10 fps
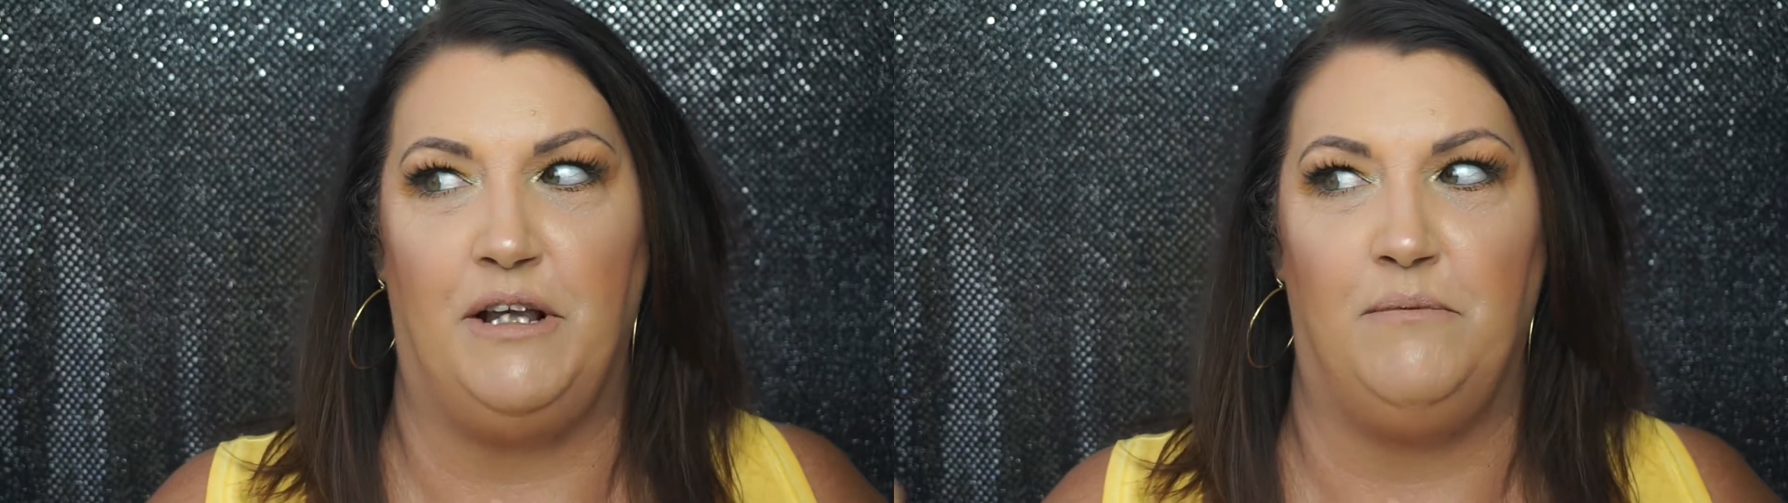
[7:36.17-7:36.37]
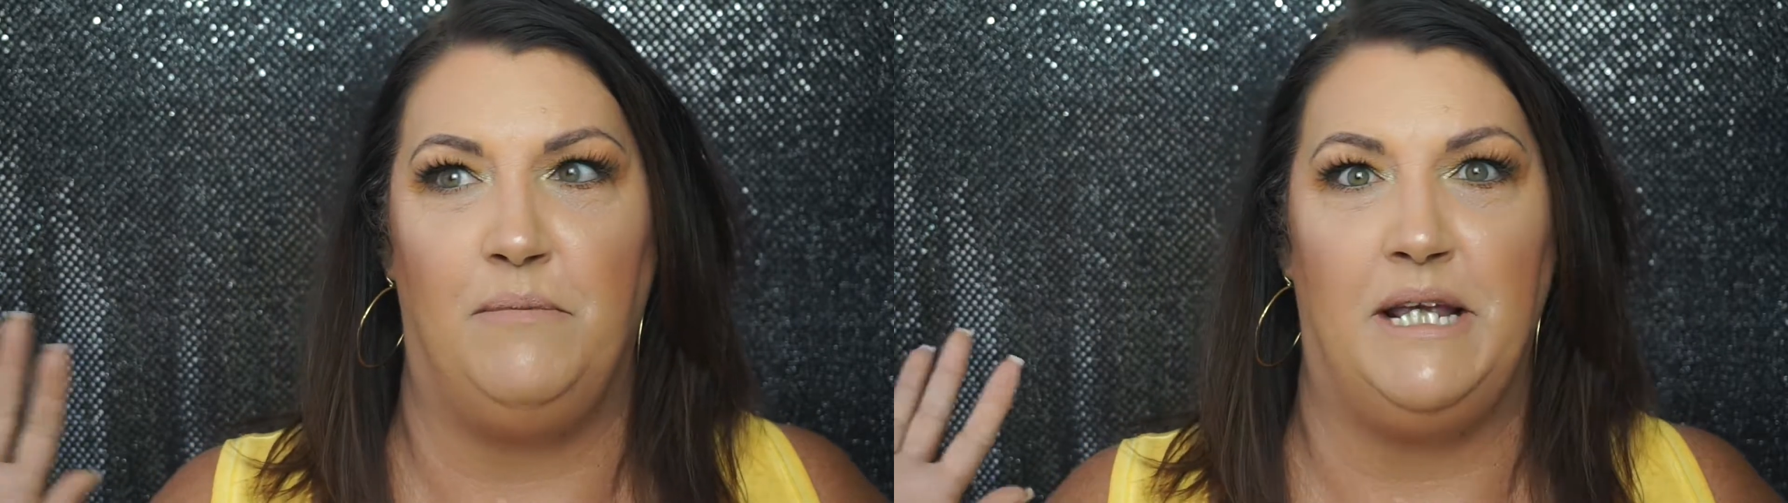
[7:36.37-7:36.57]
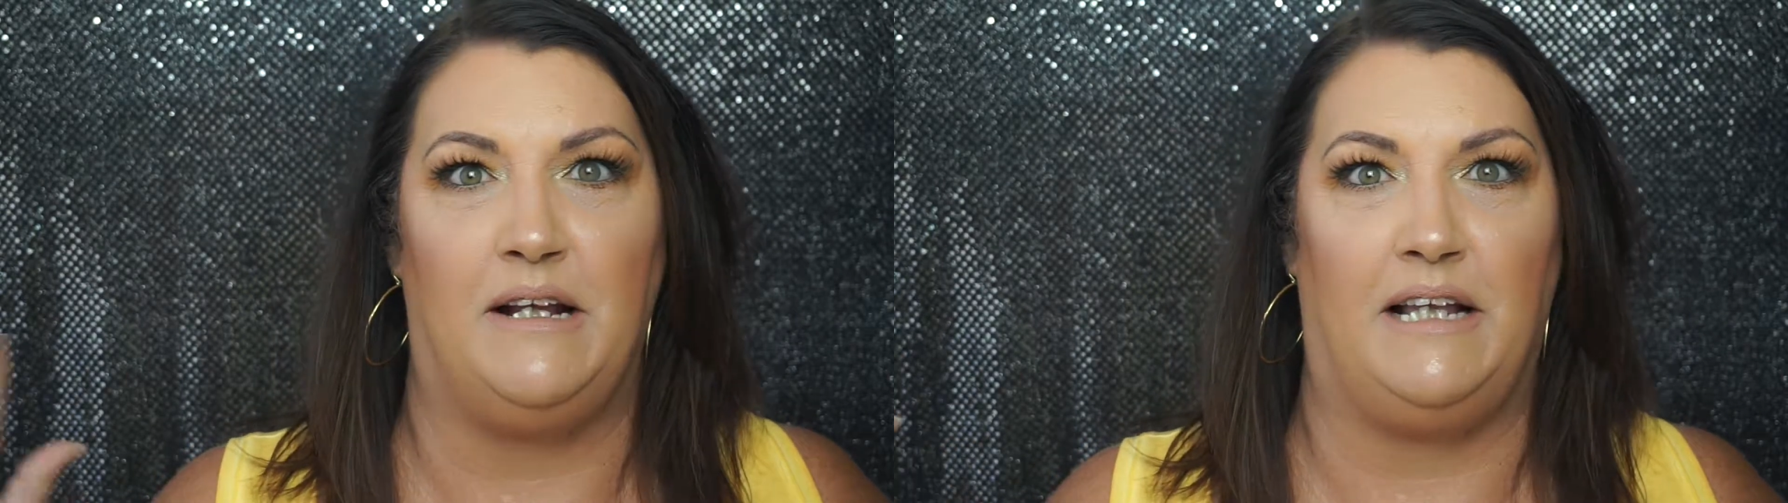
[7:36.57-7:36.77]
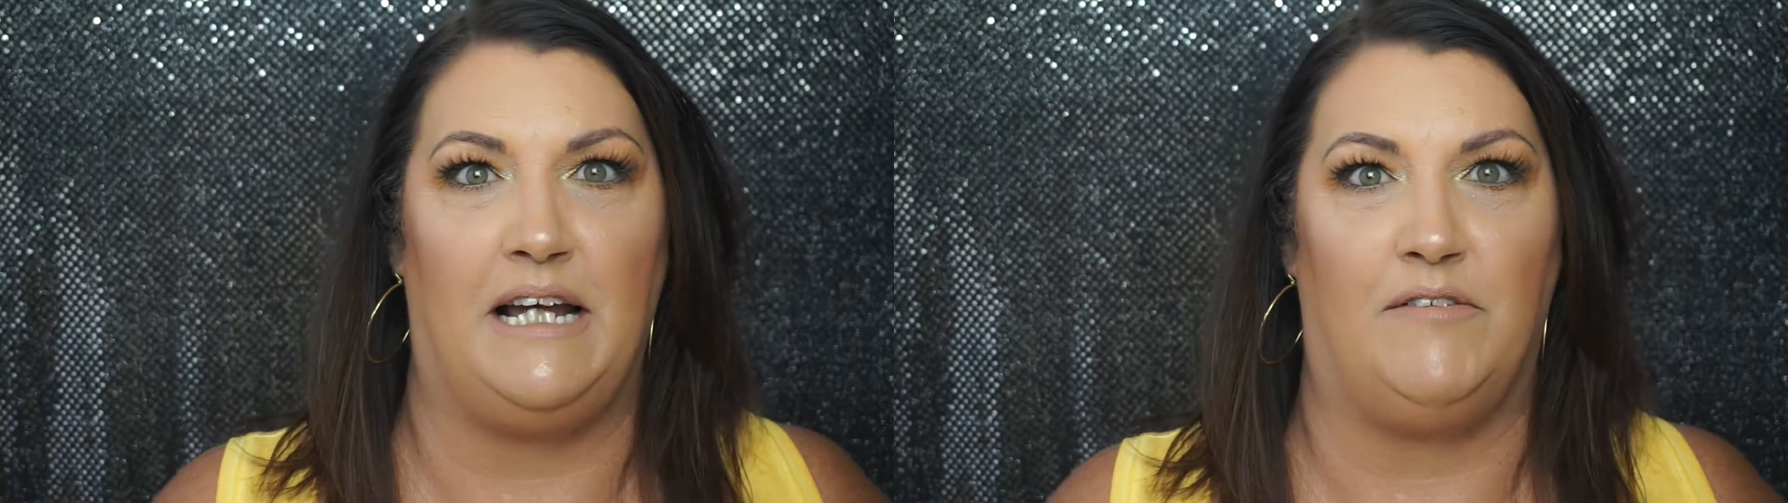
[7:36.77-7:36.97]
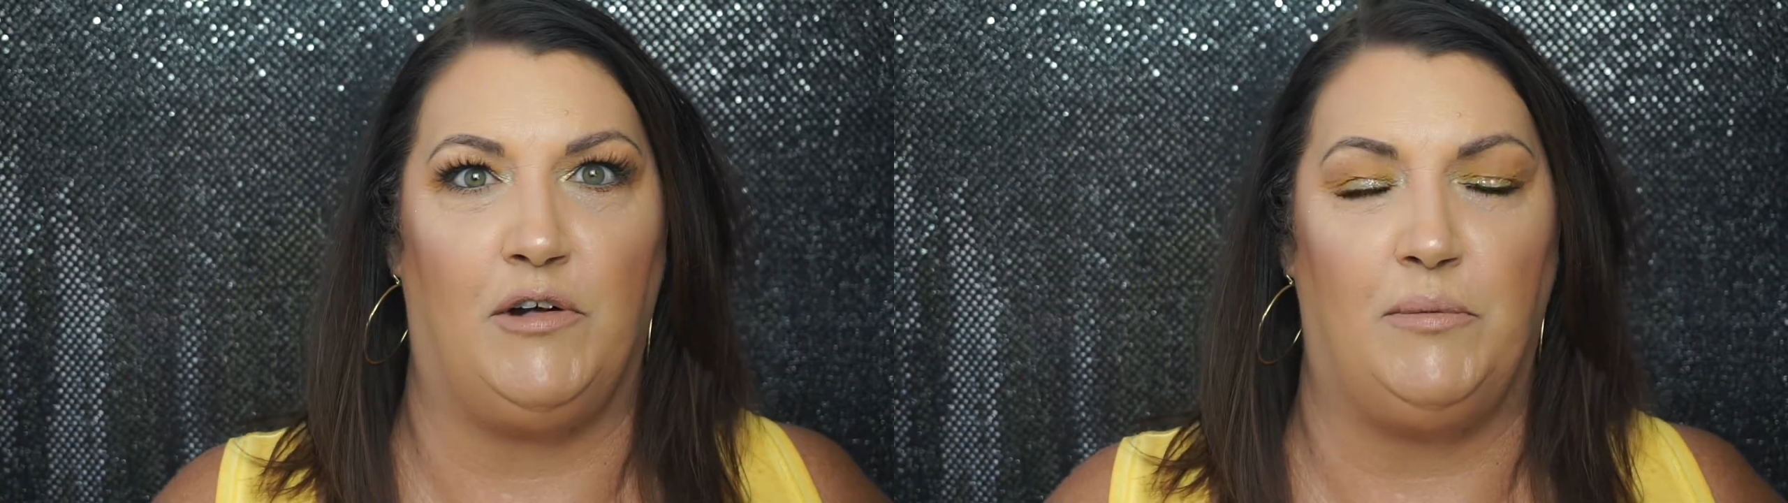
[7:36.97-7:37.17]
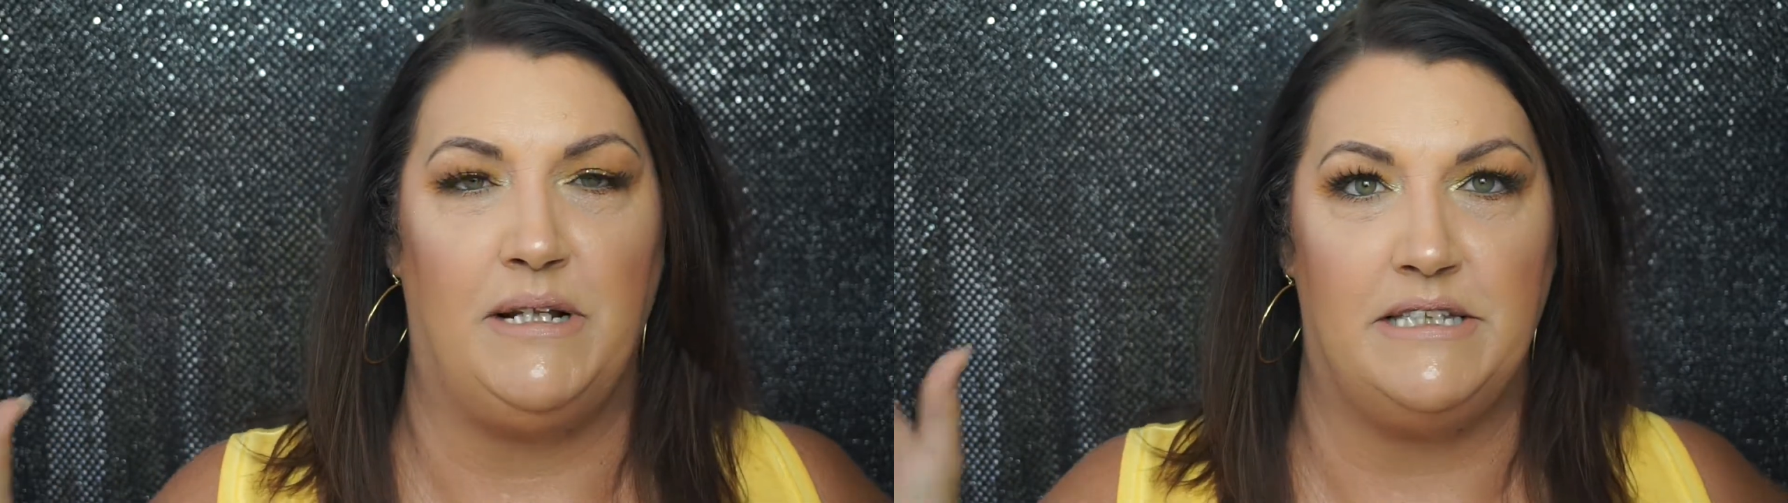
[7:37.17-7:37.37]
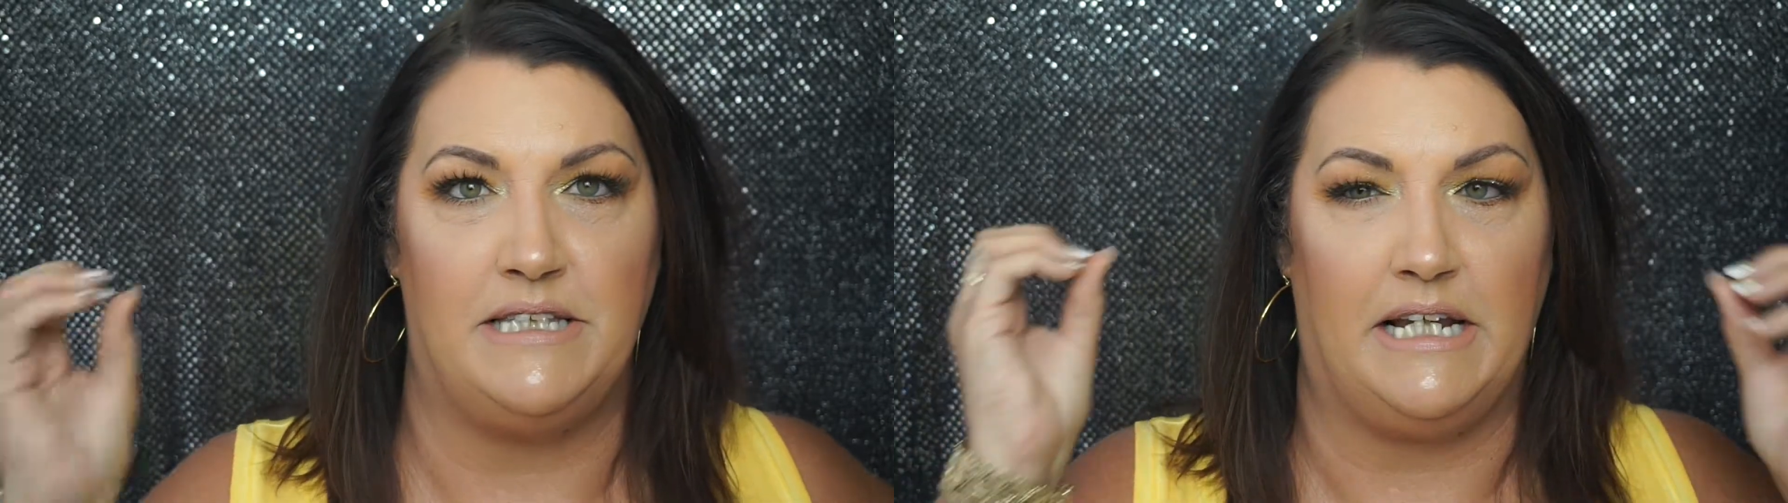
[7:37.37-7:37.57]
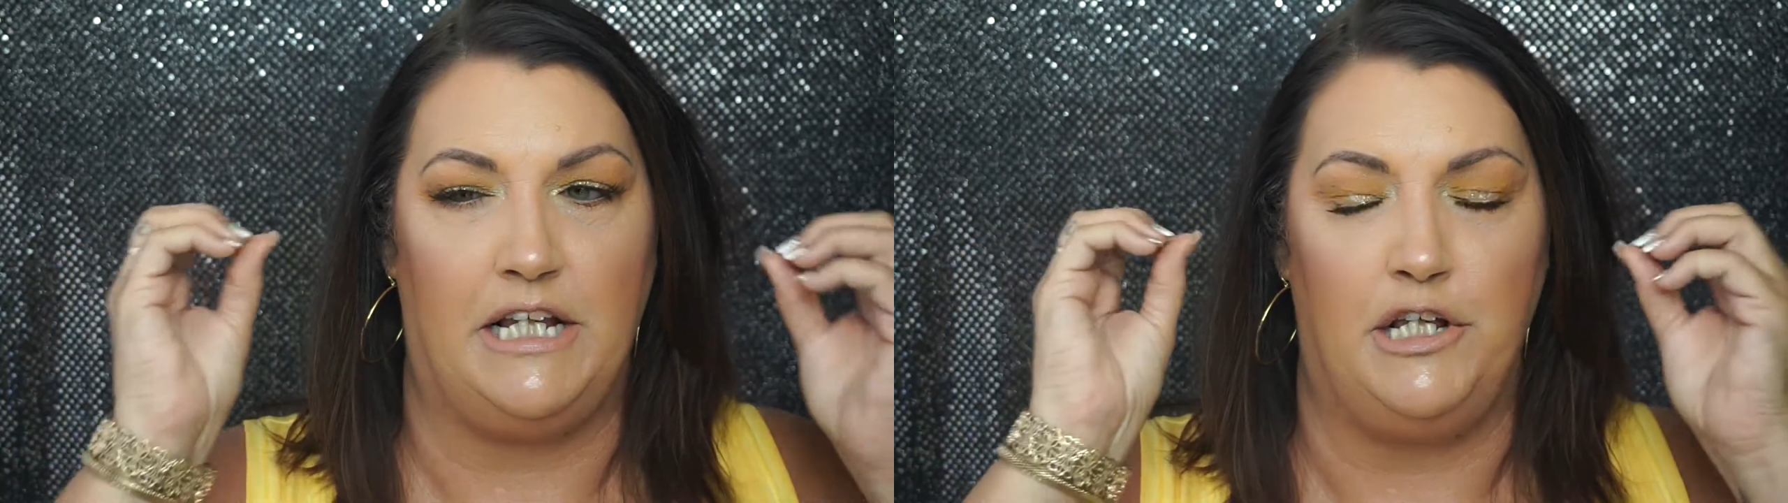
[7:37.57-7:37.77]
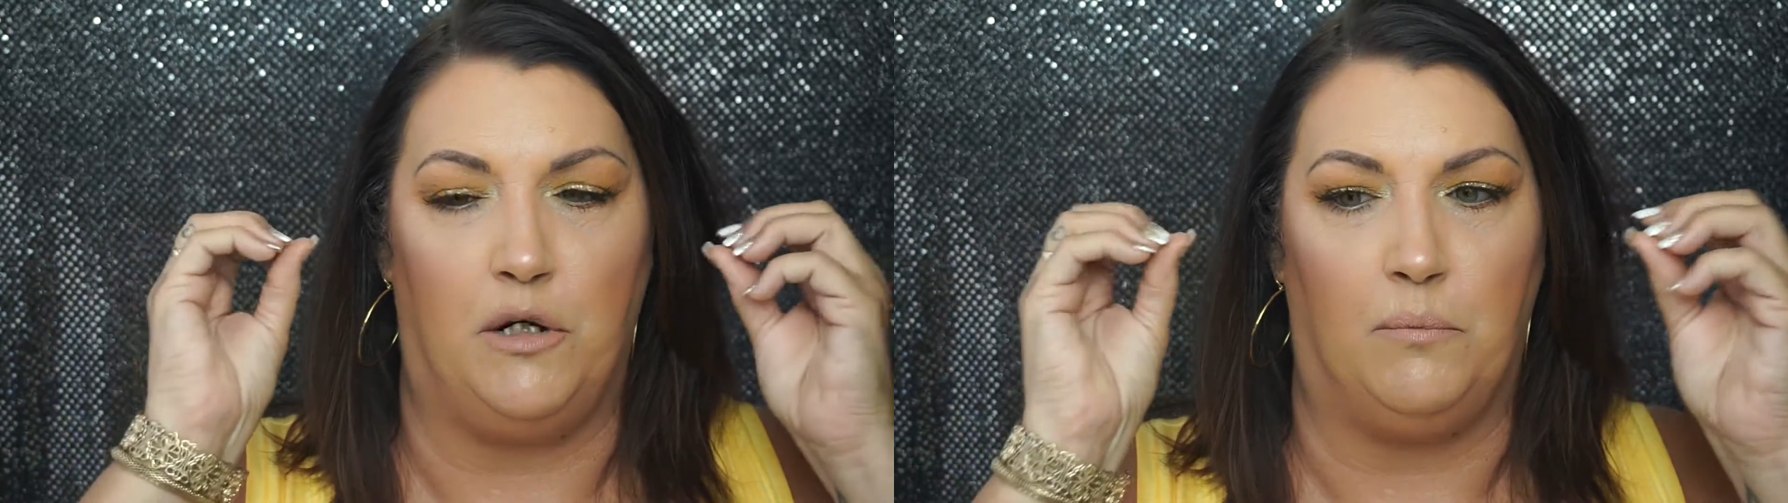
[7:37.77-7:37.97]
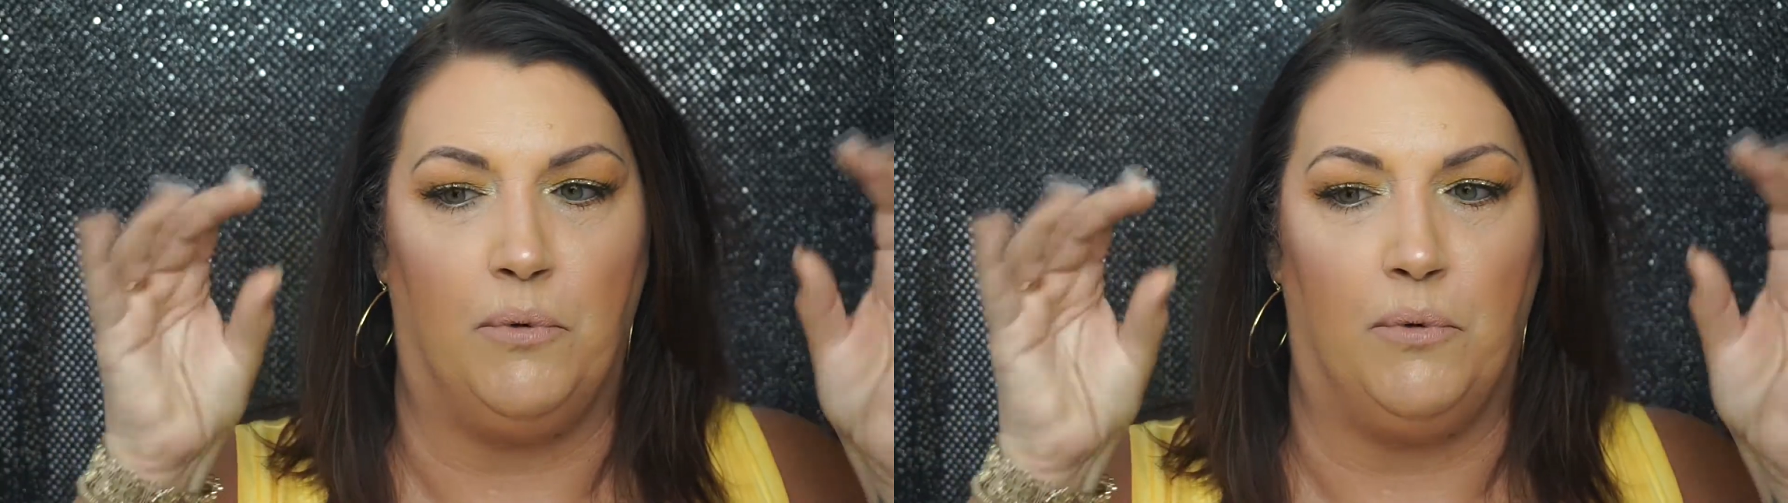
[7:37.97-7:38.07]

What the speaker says: and immediately everyone's thinking, you know,